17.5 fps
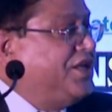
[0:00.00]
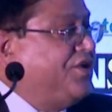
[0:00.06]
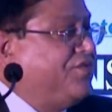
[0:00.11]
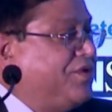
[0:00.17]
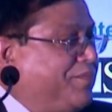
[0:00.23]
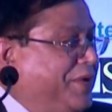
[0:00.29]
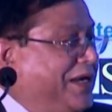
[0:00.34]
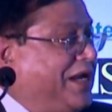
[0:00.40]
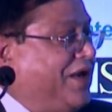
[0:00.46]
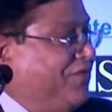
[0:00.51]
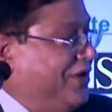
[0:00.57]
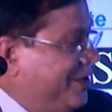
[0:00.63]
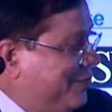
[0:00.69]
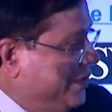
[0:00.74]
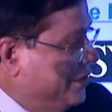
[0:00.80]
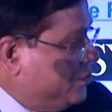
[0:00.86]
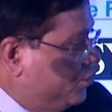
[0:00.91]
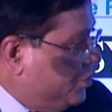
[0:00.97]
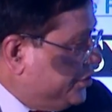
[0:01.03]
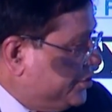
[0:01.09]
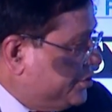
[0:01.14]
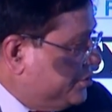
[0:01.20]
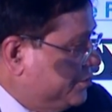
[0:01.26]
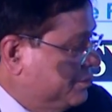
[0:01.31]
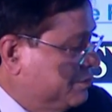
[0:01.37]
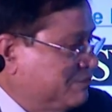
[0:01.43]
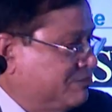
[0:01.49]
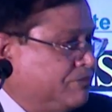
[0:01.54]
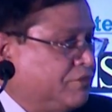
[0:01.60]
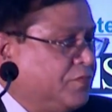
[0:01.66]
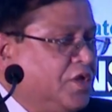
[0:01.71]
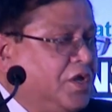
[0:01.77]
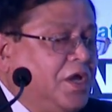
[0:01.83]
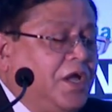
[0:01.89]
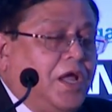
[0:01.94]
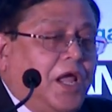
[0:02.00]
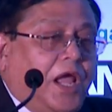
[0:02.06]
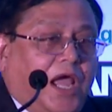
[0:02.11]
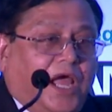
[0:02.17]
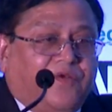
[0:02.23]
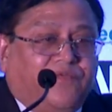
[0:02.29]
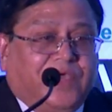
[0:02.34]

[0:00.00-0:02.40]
they were made available to us. And